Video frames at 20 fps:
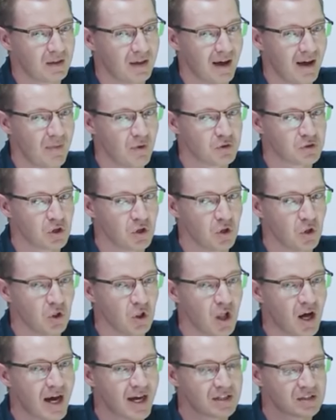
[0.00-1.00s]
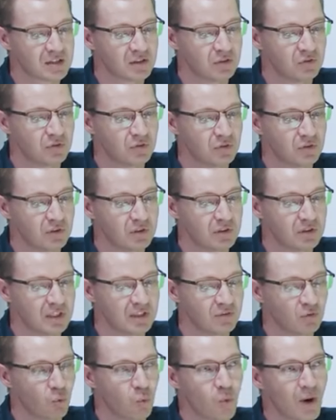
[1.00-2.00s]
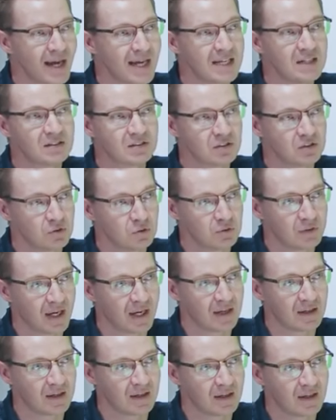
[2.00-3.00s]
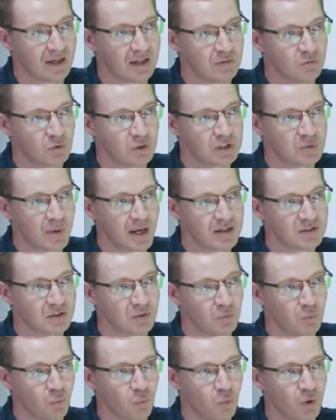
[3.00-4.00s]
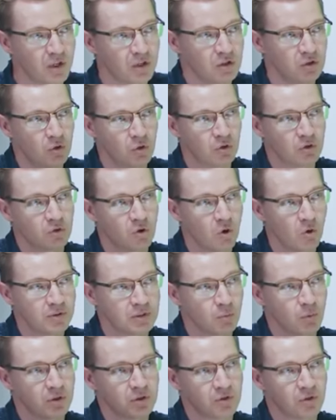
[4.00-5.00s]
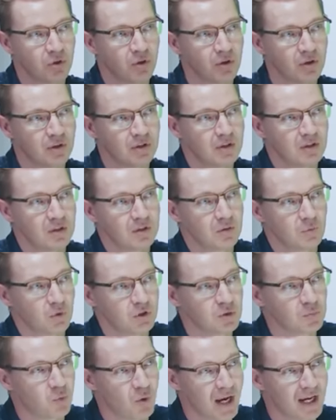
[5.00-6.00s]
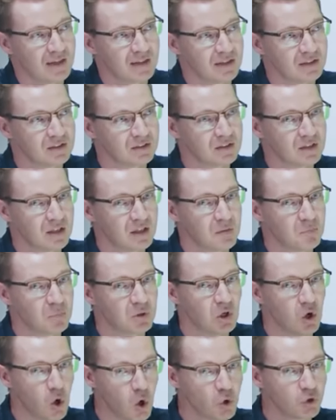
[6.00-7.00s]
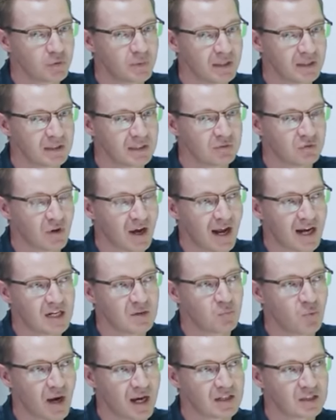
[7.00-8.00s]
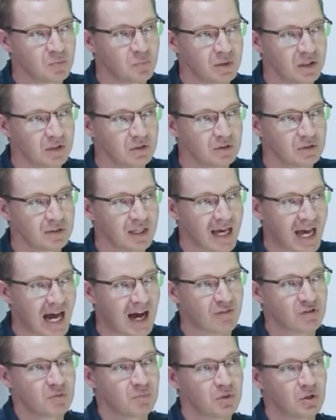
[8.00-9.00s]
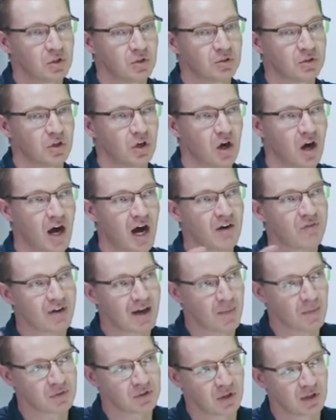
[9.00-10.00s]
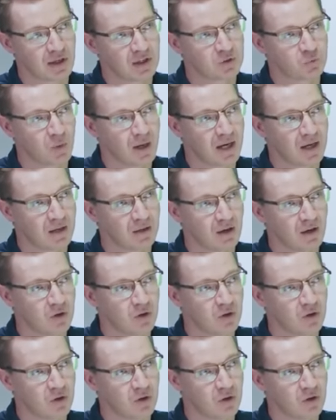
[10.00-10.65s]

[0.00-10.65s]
And there's lots of different ways to do that. And it really depends on what your goal is and what your brand is. But ultimately, for any brand to build, they have to build off Amazon as well.